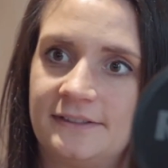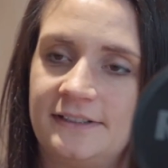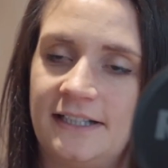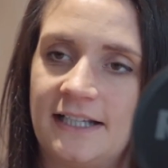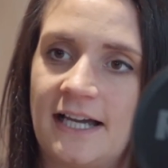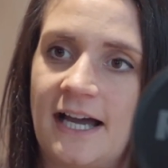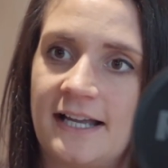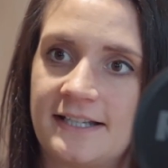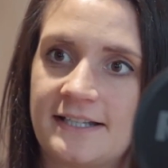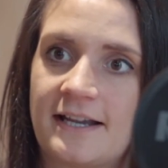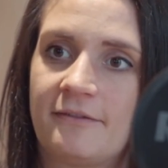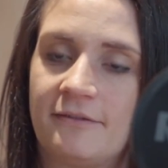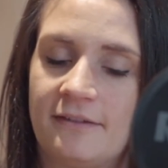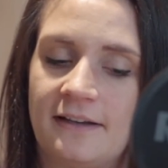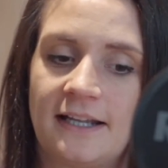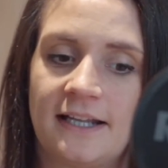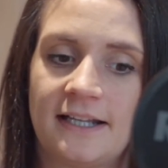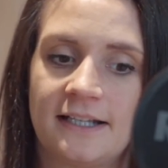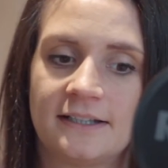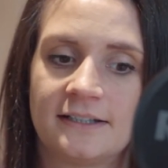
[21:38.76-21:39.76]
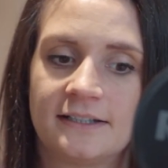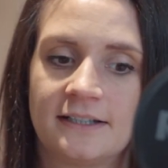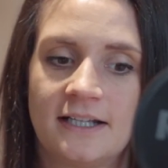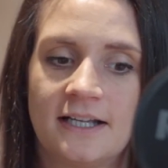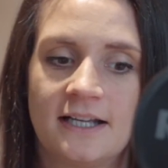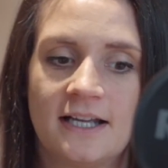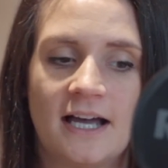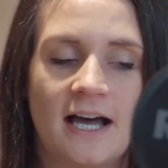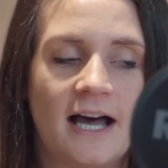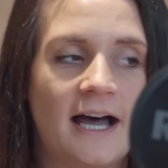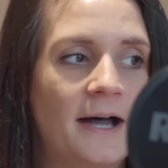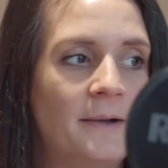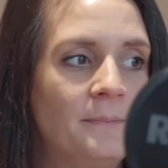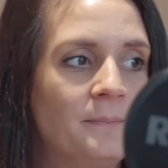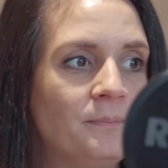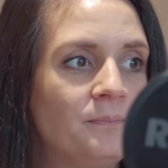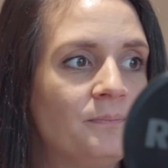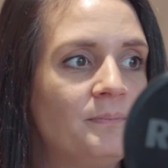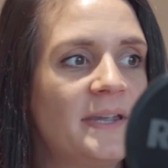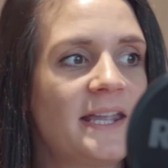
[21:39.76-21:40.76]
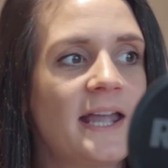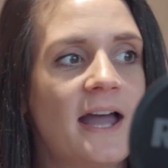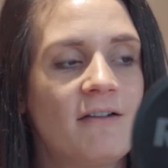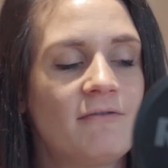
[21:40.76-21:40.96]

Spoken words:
Yeah, definitely. But yeah,